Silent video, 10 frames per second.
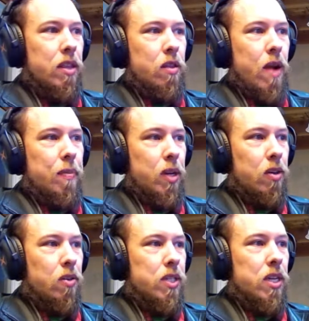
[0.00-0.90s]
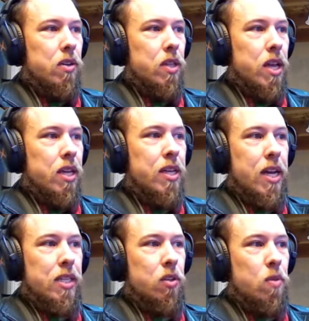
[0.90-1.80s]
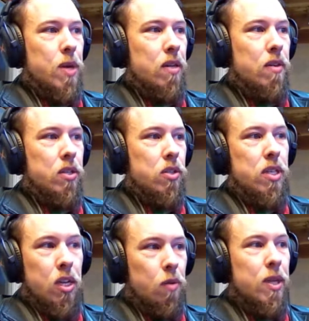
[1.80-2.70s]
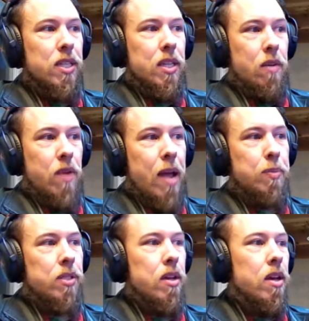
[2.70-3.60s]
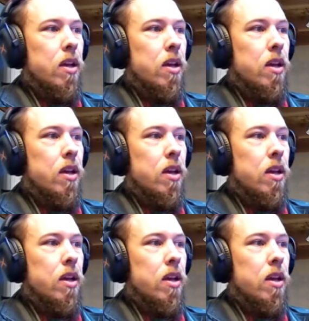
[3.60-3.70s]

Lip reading: The wrapping occurs here, and the index increment, it just increments and then wraps.